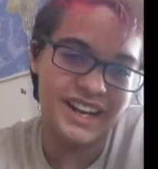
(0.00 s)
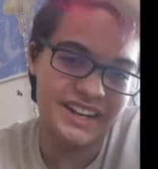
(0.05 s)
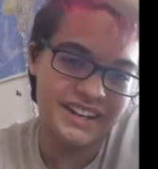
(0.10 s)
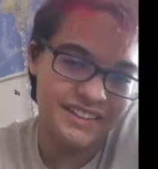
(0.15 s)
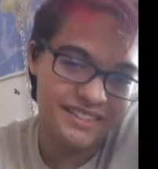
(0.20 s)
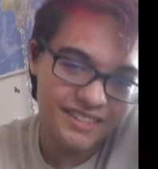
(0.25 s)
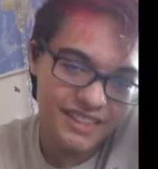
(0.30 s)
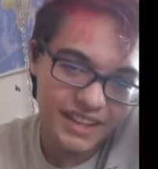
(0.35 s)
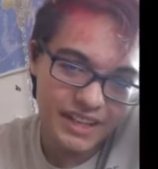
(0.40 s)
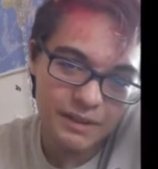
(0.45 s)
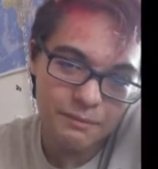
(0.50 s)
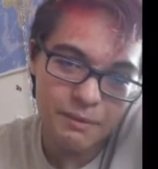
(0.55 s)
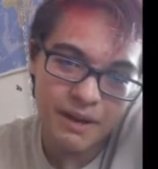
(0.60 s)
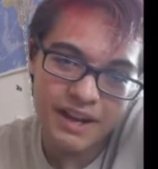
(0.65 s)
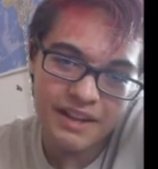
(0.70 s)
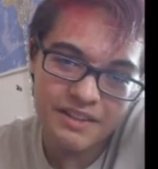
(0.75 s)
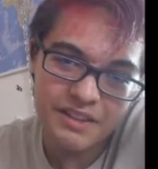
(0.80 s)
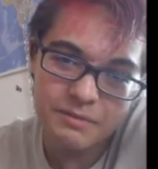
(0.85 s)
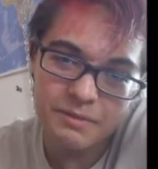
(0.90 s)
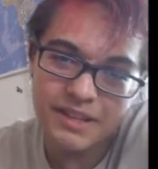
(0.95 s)
I didn't think it
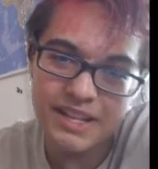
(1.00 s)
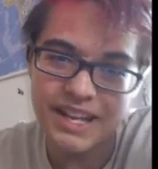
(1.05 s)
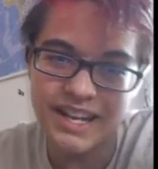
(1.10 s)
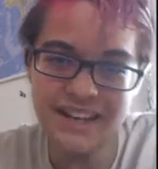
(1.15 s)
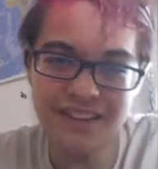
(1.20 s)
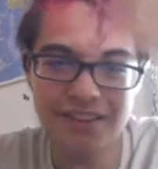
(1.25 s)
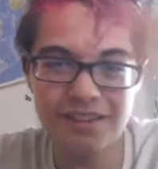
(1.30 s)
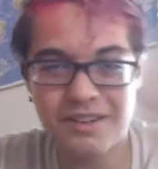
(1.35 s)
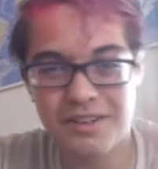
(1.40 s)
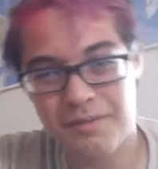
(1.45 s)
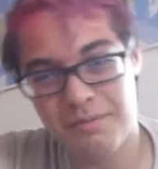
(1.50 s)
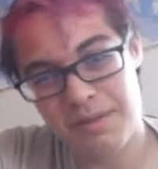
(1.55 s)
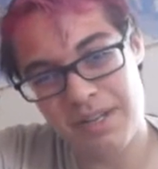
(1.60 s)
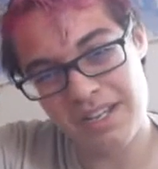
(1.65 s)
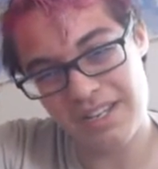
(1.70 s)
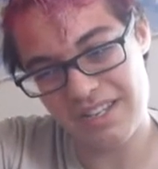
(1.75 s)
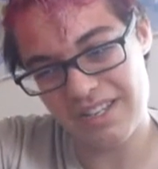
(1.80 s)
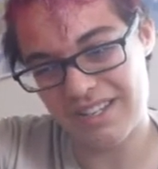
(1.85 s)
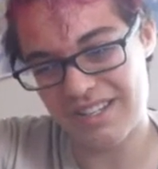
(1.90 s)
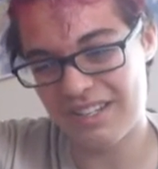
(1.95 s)
possible either,
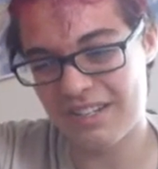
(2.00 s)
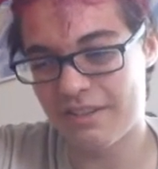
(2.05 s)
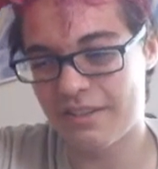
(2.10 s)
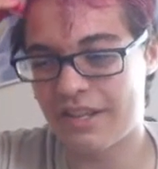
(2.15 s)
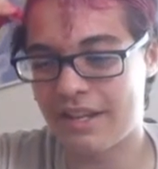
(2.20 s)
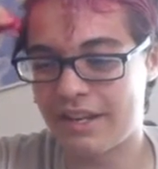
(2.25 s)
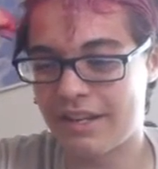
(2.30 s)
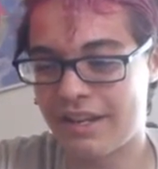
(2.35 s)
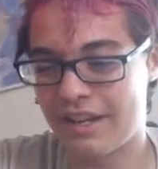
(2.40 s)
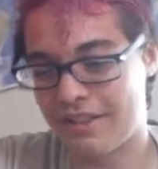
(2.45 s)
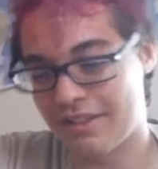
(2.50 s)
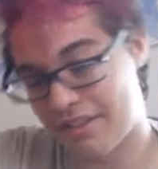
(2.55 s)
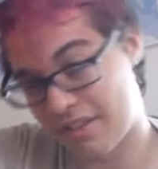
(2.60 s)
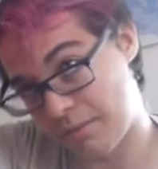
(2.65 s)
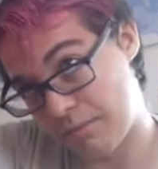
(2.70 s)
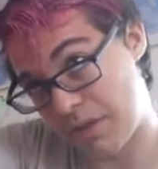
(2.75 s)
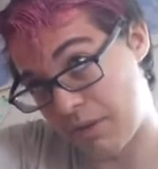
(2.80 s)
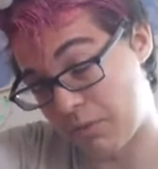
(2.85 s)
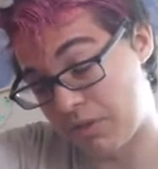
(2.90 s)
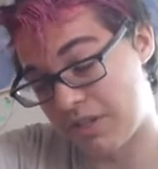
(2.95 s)
but, you know, then again,
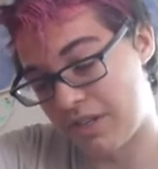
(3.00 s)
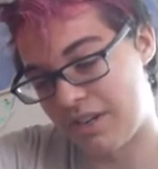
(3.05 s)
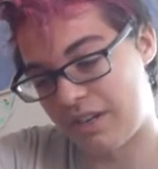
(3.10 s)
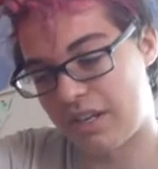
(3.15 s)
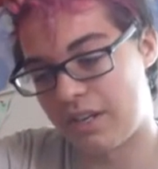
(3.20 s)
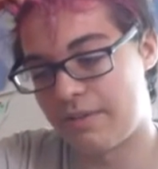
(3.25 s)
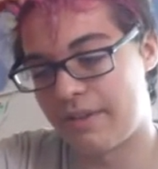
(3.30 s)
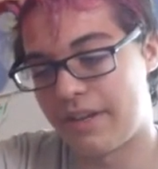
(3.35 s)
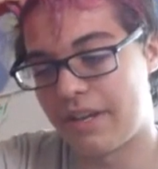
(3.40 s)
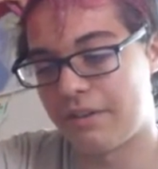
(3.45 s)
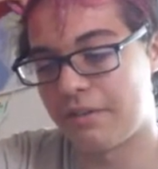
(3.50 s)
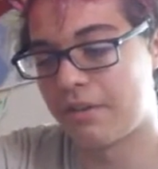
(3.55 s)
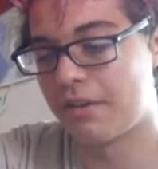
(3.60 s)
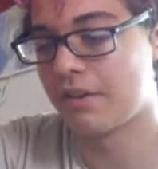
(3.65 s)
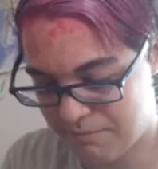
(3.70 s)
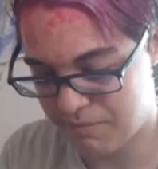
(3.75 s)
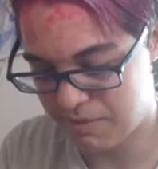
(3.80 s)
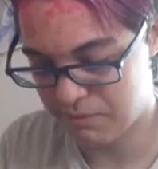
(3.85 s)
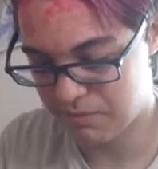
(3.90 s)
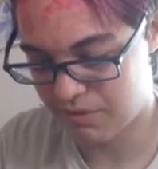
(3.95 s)
this is me we're talking about.
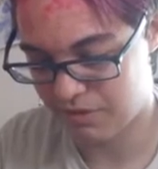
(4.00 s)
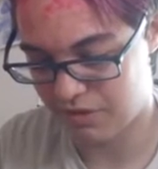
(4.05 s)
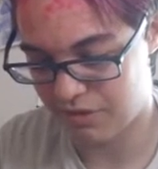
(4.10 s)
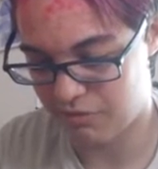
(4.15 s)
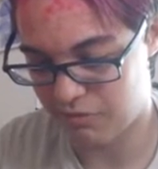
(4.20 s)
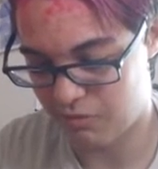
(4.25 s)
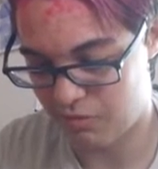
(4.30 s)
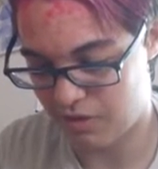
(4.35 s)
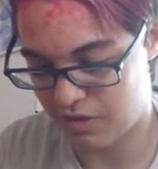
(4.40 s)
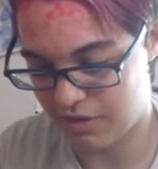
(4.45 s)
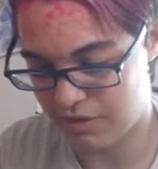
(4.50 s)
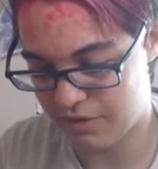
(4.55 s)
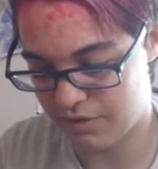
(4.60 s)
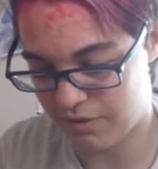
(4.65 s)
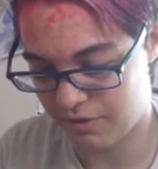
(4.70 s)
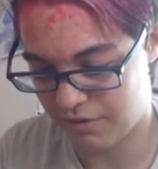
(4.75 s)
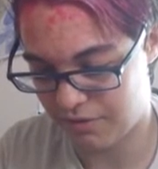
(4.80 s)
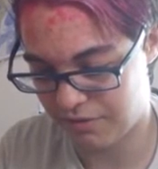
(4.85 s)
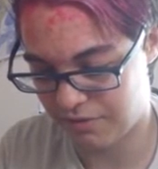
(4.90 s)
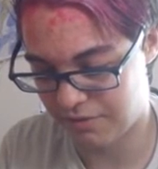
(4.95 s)
People are gonna
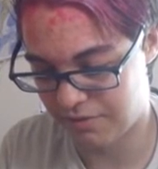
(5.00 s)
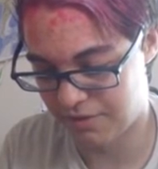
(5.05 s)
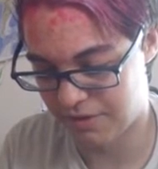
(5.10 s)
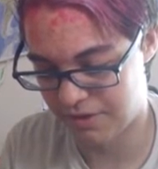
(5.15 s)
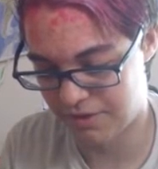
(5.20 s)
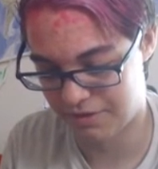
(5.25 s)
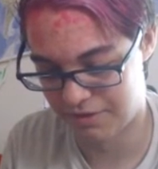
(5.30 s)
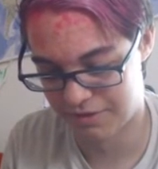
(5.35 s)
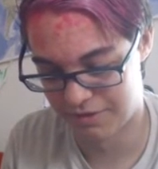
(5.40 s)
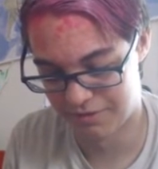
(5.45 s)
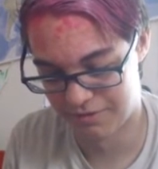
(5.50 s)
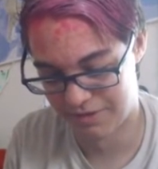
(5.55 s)
watch this video.